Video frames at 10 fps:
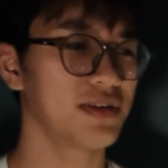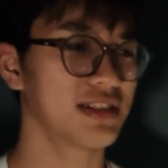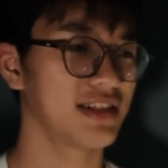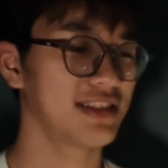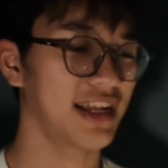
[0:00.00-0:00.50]

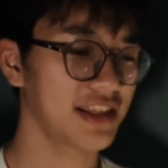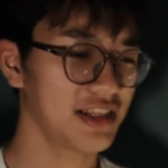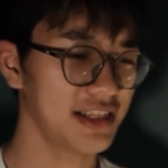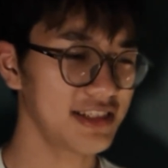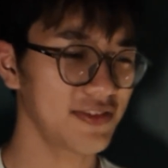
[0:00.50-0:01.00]
is that the
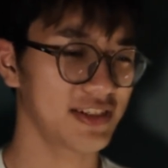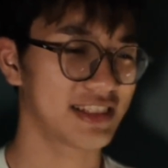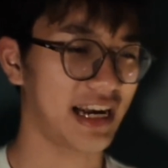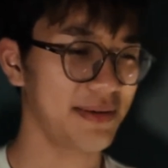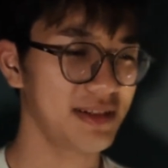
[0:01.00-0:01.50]
list of
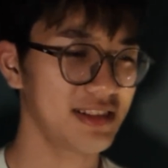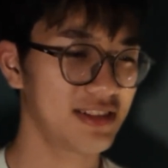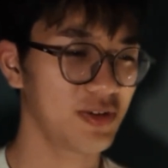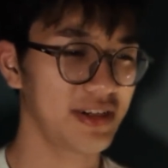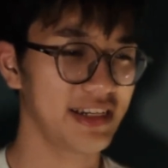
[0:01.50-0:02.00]

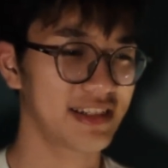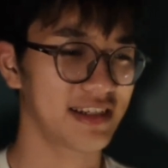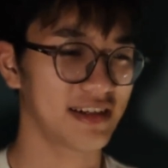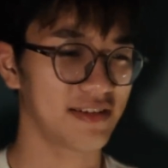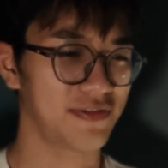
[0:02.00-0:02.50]
assignments you need
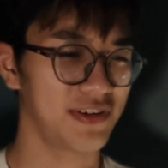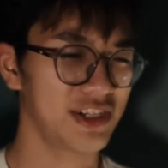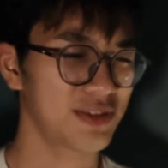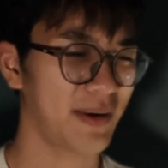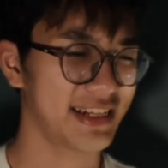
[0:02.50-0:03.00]
to
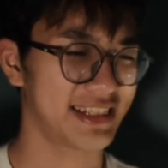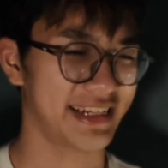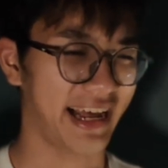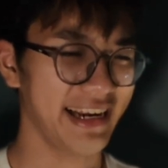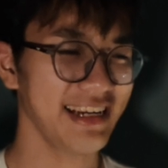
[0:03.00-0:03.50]
finish by
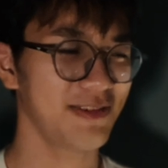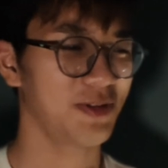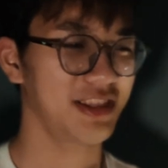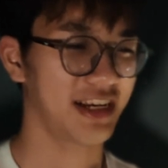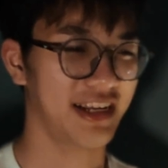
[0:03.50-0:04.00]
tonight? What the